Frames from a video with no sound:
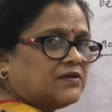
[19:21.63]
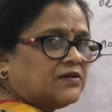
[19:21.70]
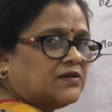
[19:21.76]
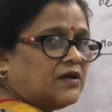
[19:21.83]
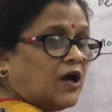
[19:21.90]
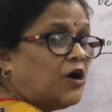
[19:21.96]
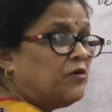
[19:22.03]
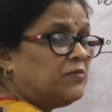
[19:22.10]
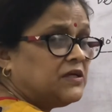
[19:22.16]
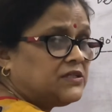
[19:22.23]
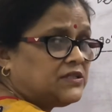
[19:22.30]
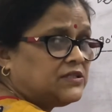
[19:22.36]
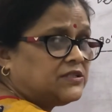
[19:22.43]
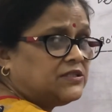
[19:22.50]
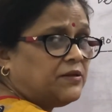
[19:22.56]
How much
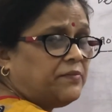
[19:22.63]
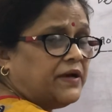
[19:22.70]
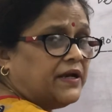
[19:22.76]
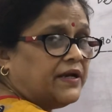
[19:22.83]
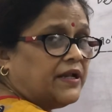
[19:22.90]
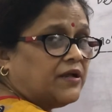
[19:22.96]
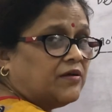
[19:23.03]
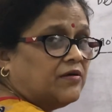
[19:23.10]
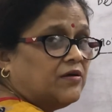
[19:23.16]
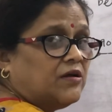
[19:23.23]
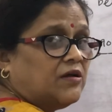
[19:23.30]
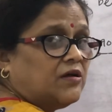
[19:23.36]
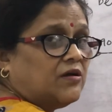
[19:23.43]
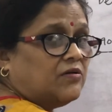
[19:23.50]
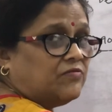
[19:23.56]
is the bending?
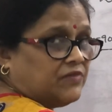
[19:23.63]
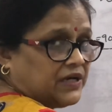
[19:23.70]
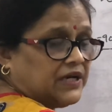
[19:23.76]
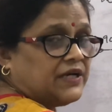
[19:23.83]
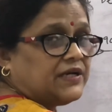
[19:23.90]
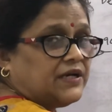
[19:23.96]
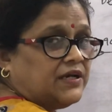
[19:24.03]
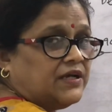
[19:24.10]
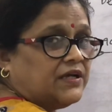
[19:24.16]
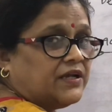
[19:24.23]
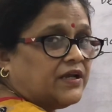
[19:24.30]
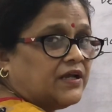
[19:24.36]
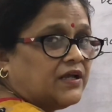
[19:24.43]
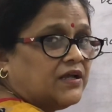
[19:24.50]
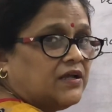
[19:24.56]
180
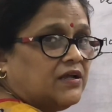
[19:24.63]
degree.